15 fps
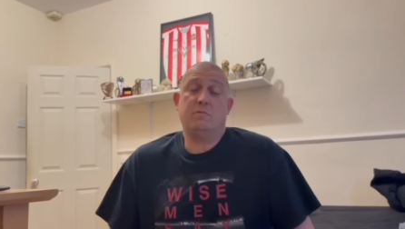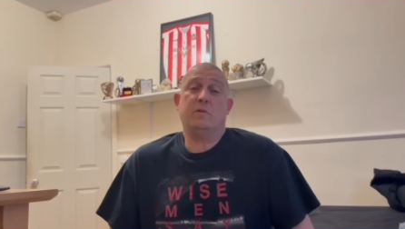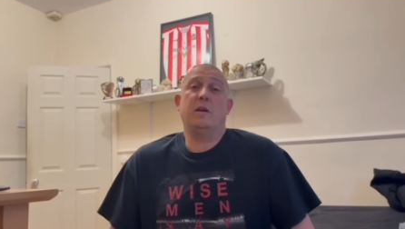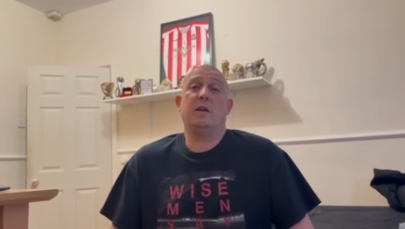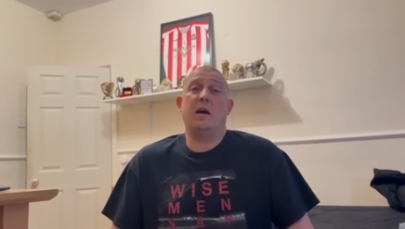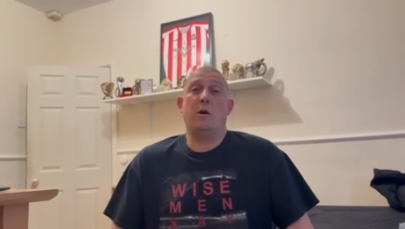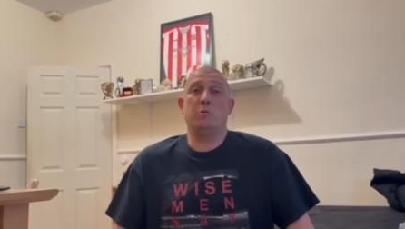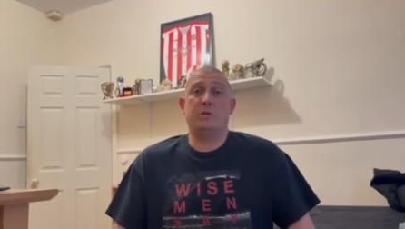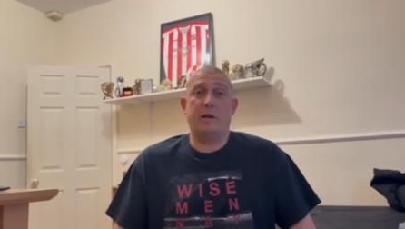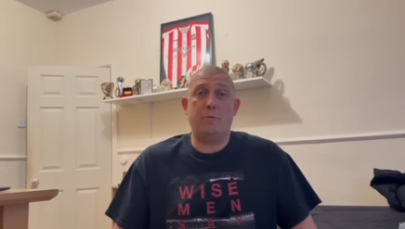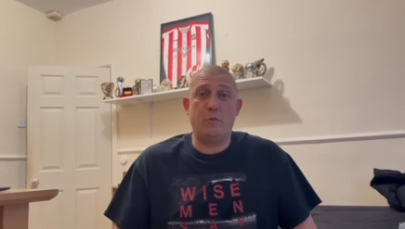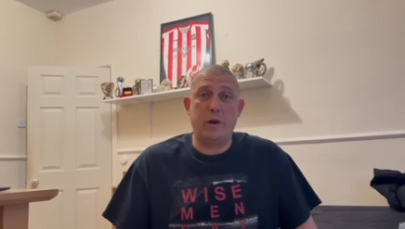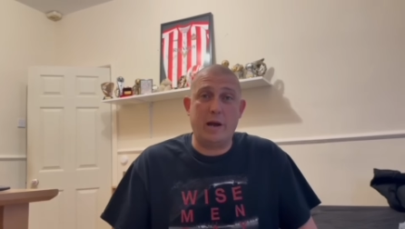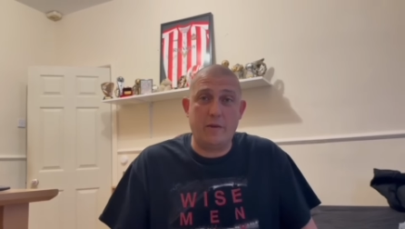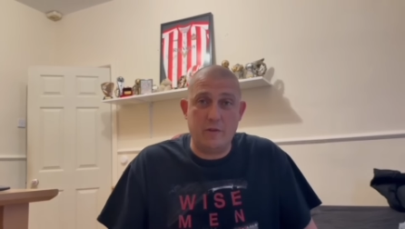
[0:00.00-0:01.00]
and how
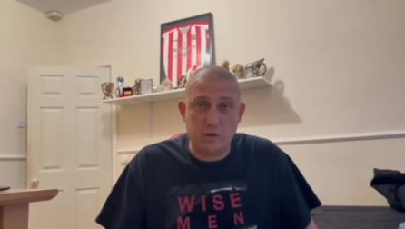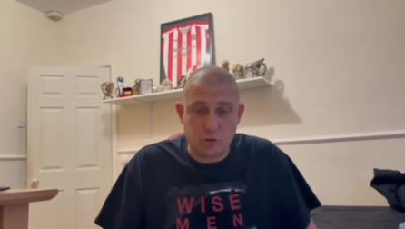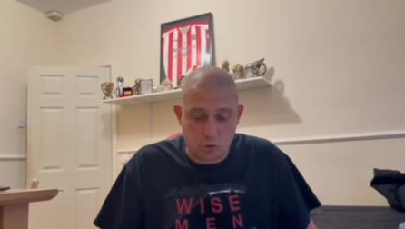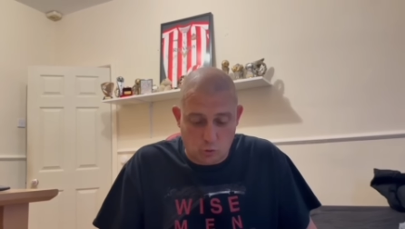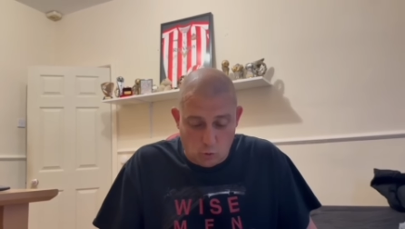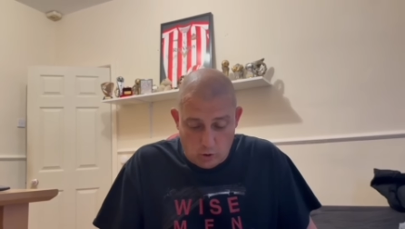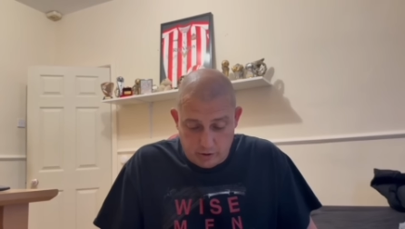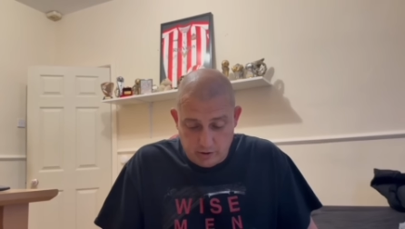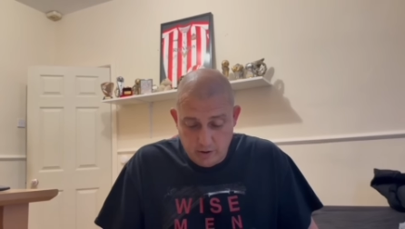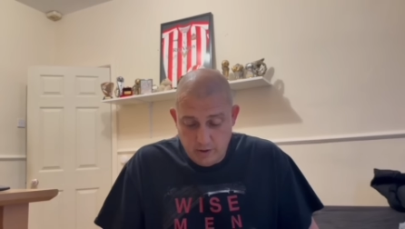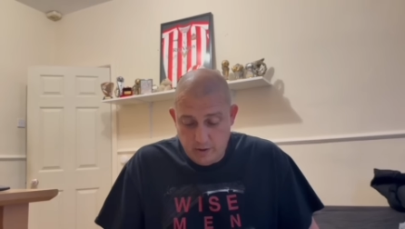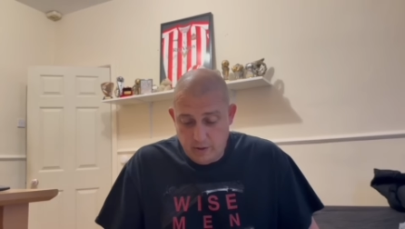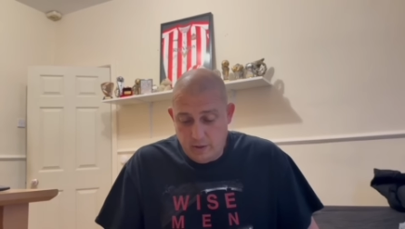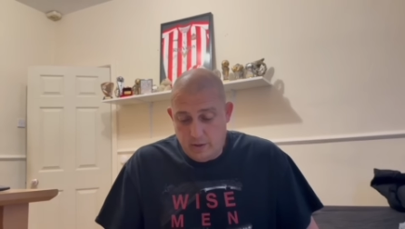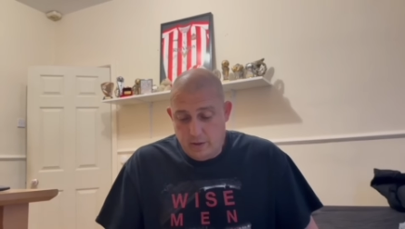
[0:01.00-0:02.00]
deep we get this squad.
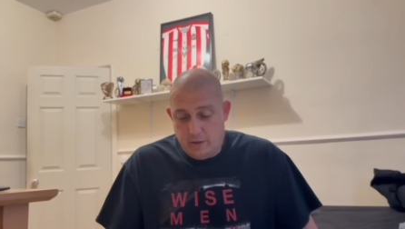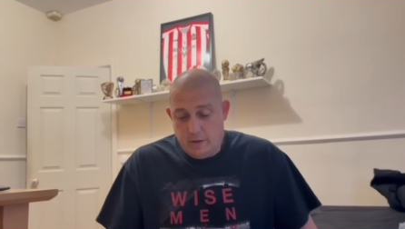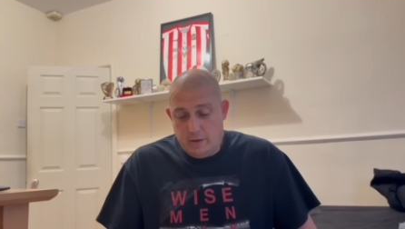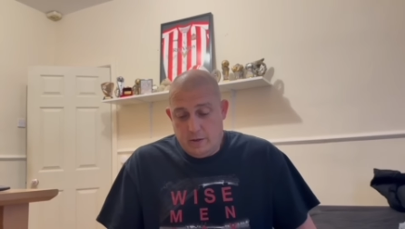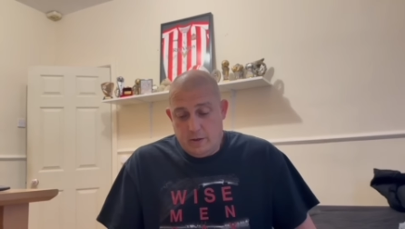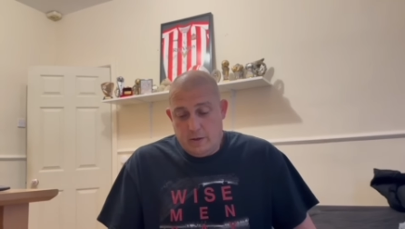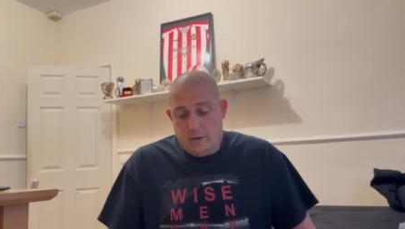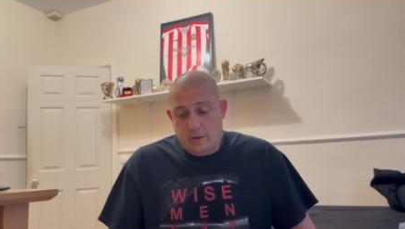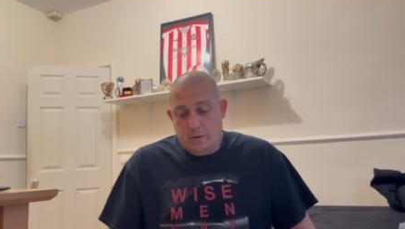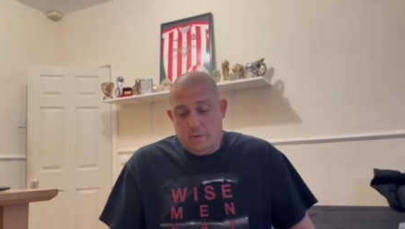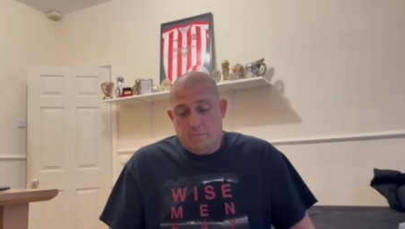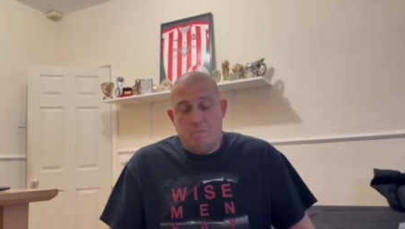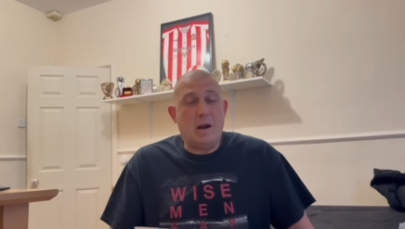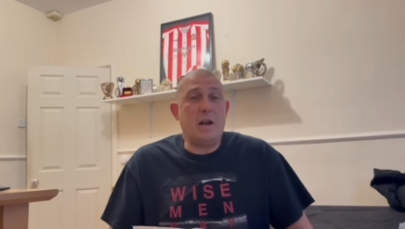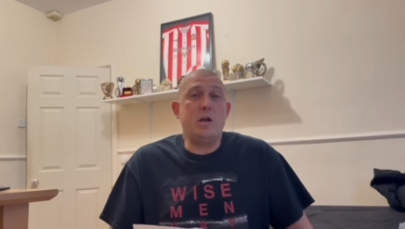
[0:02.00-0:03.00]

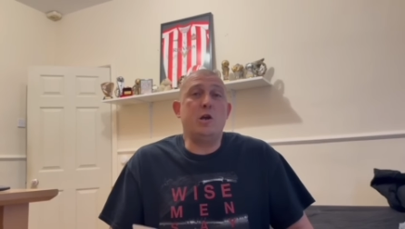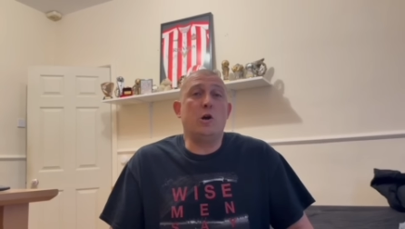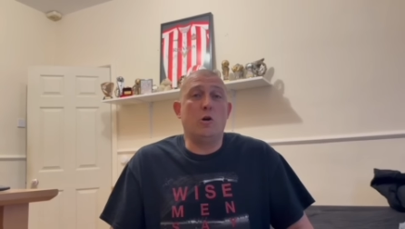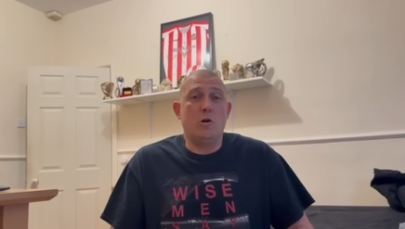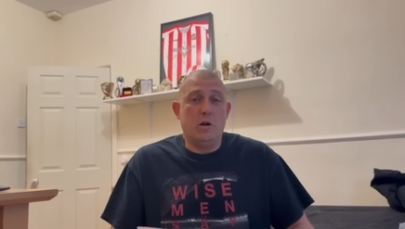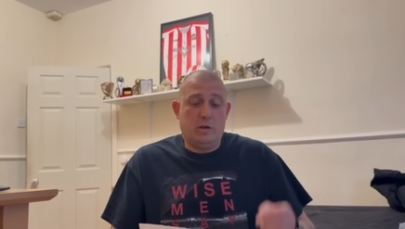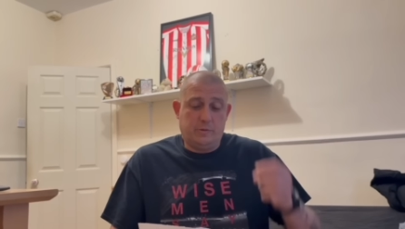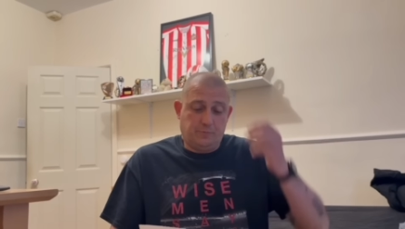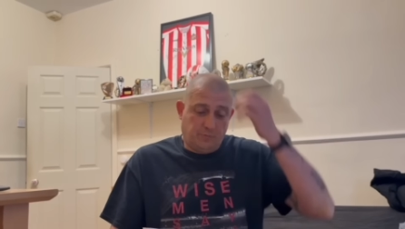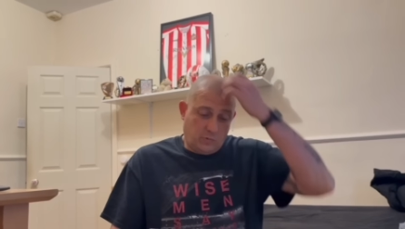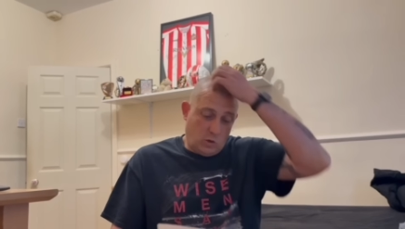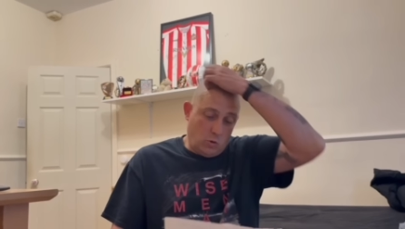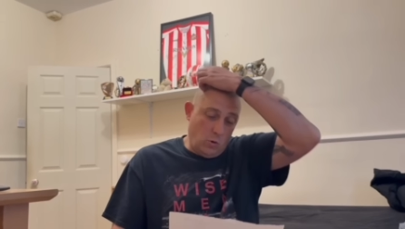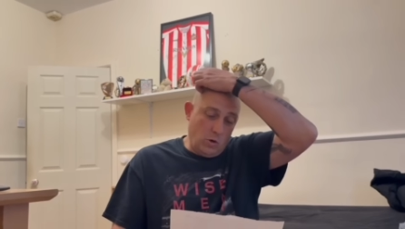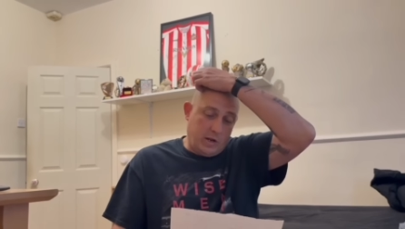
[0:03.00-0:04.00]
Matty Young,
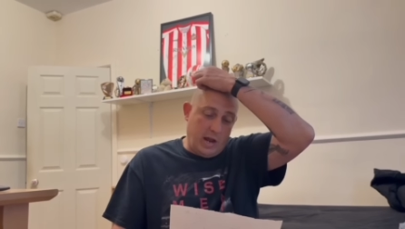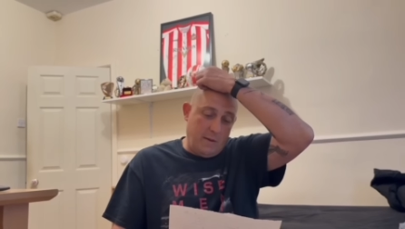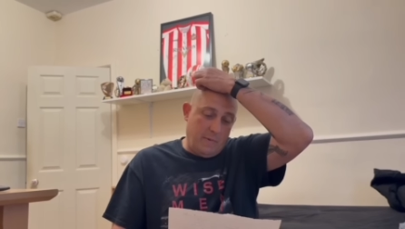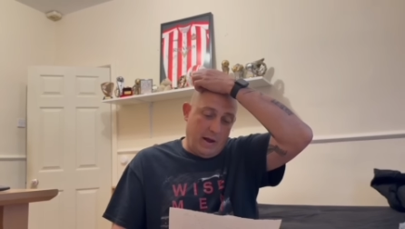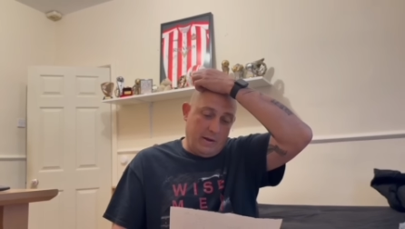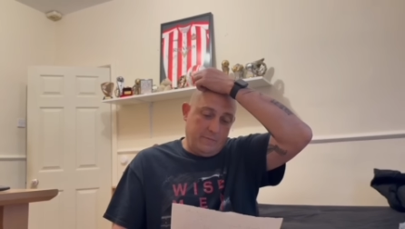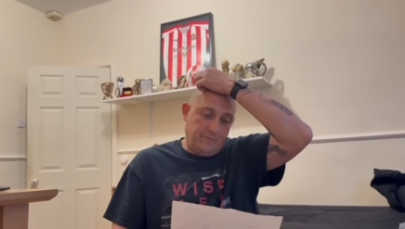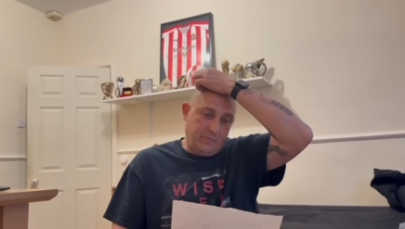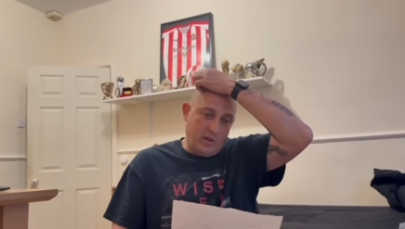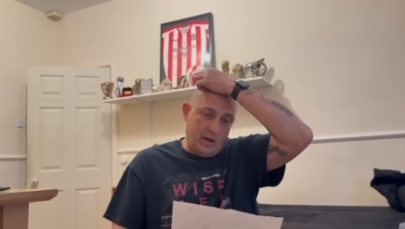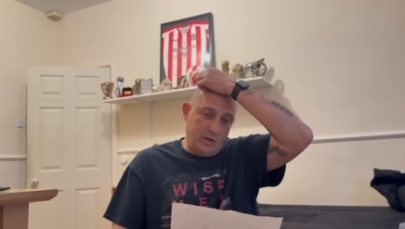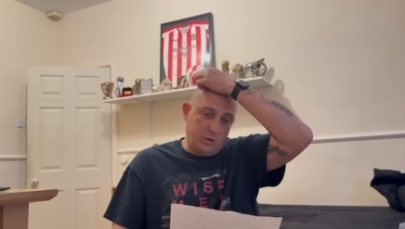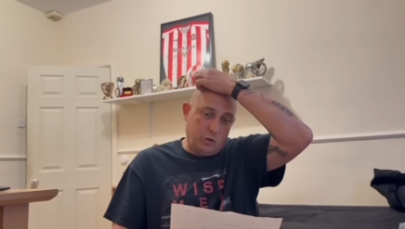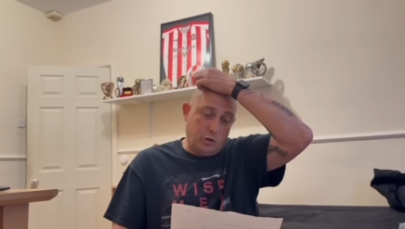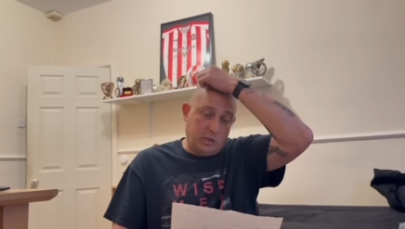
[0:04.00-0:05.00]
goalkeeper, had
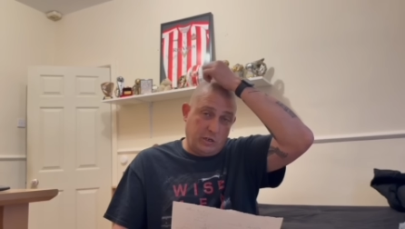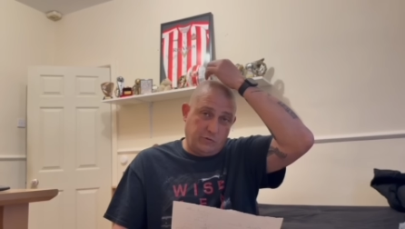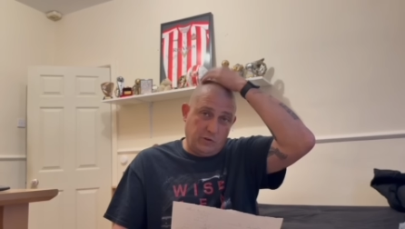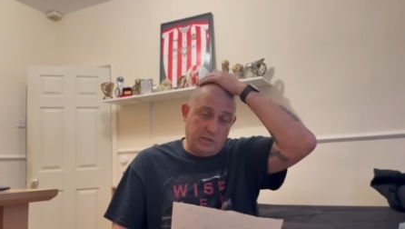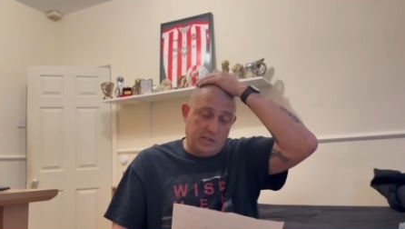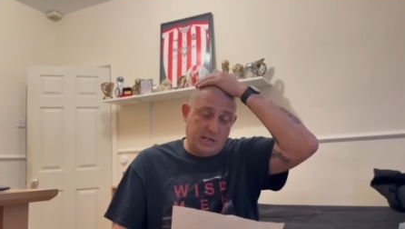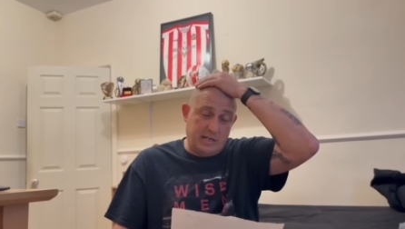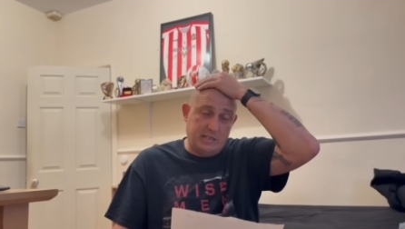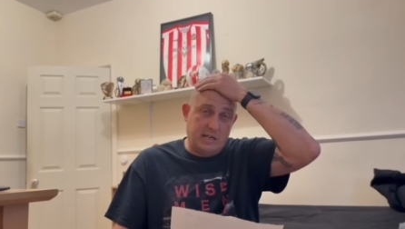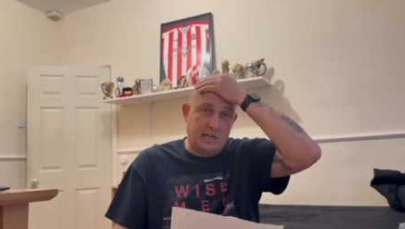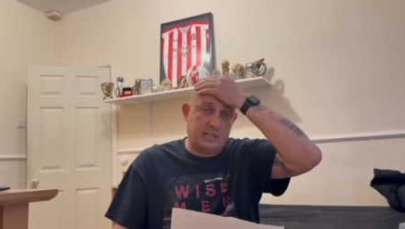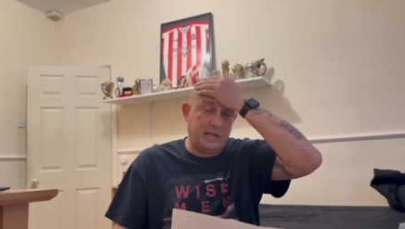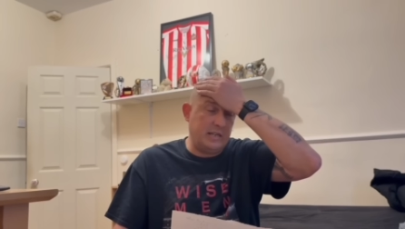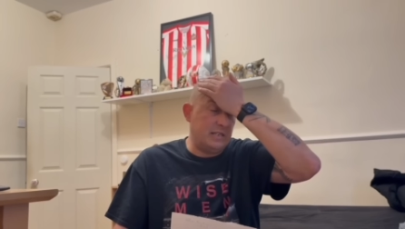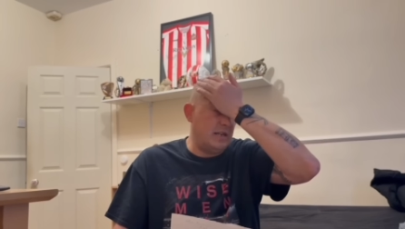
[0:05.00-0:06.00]
a successful season
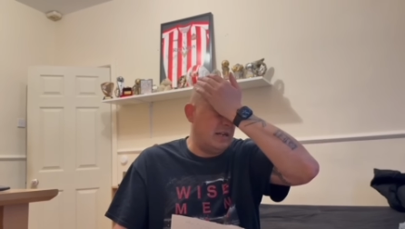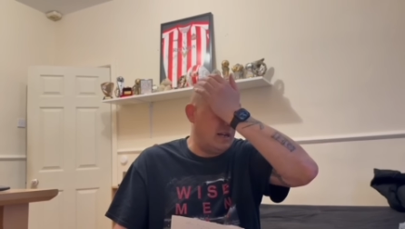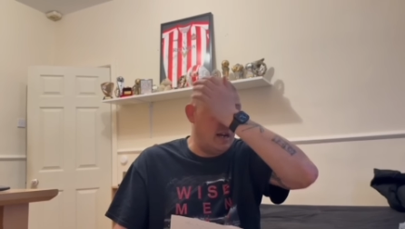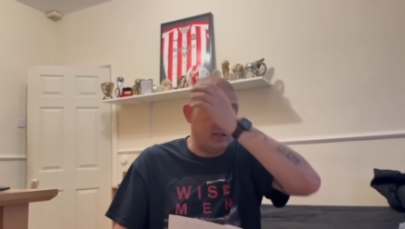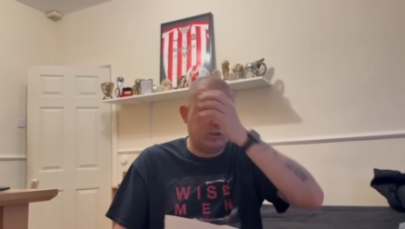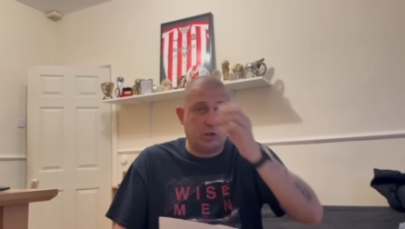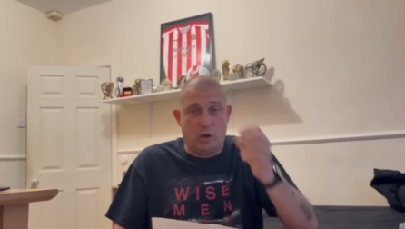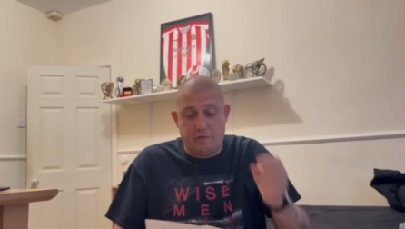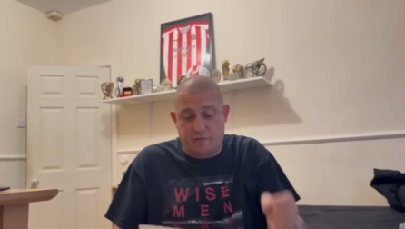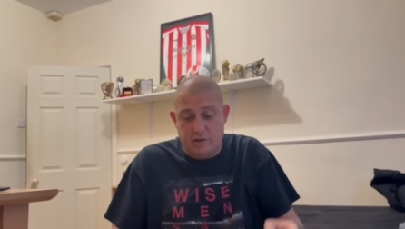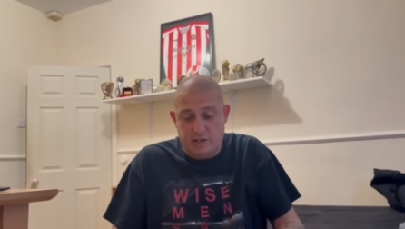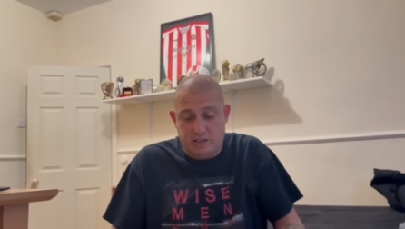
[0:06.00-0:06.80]
last season at Salford.